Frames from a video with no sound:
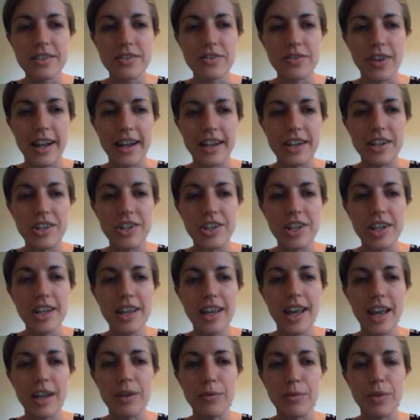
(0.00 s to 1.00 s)
strategy,
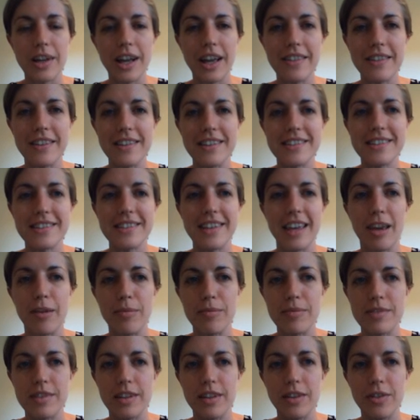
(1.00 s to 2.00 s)
and we'll get the
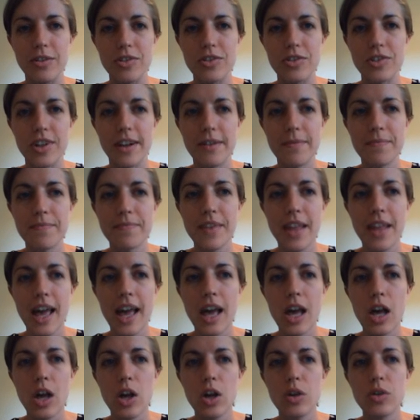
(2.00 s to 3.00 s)
same solution.
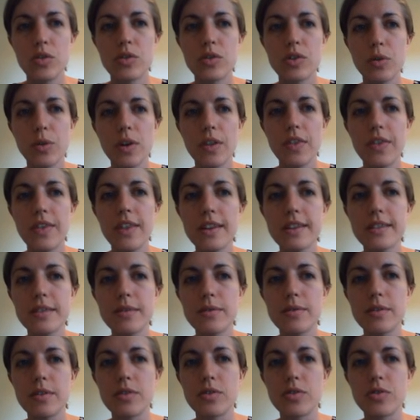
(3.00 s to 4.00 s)
So with
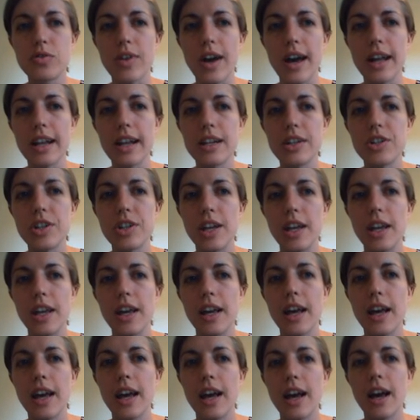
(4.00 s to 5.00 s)
this strategy,